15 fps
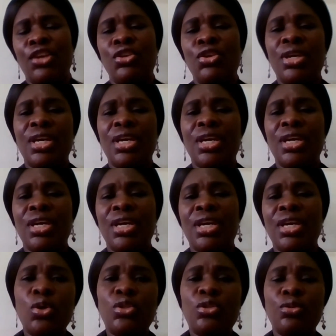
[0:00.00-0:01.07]
You can also
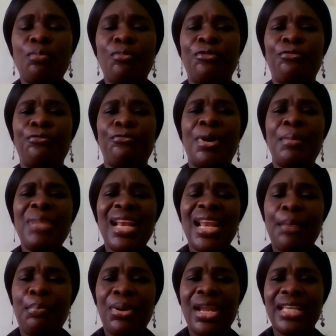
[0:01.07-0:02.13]
go to
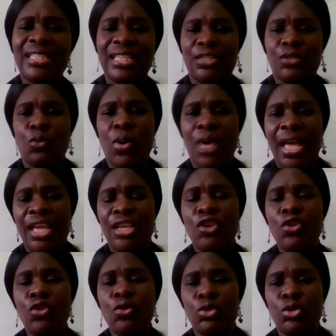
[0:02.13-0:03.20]
familiar places where you
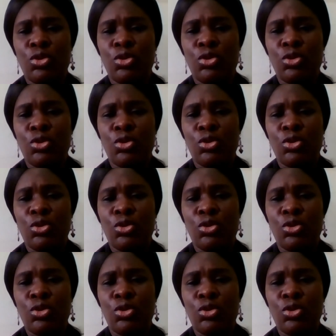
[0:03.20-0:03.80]
used to go.